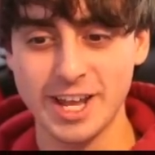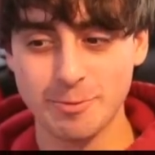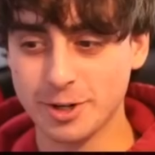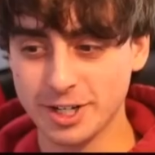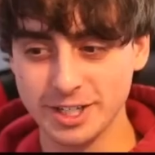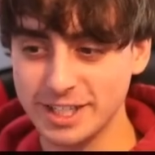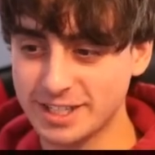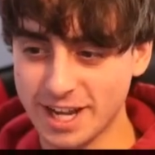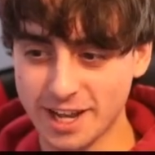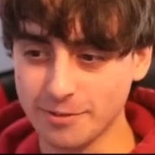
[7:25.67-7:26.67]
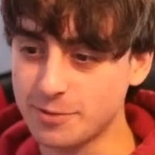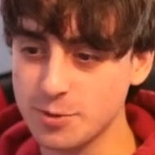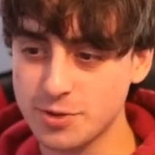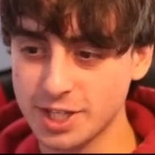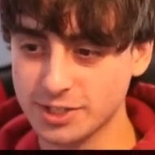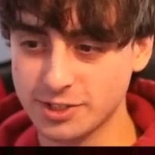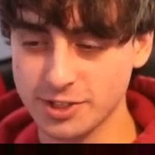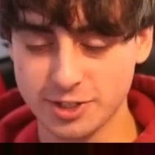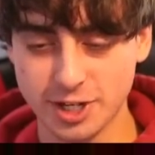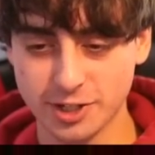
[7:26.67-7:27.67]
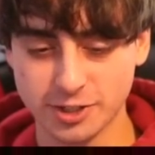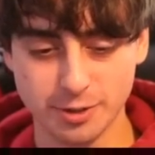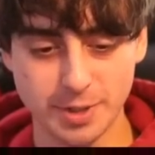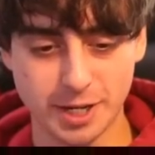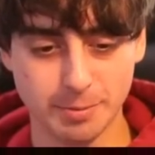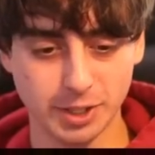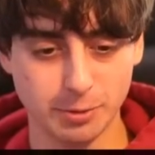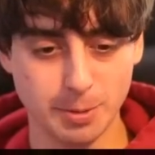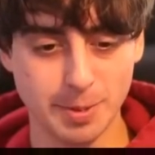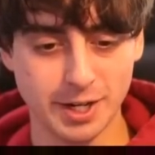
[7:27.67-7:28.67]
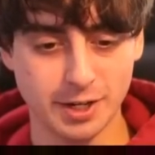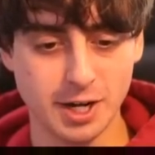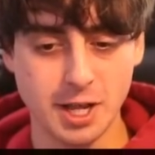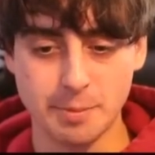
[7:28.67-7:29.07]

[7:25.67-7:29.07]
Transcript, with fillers: We're going to need to add a few things to this character to make him a little bit better,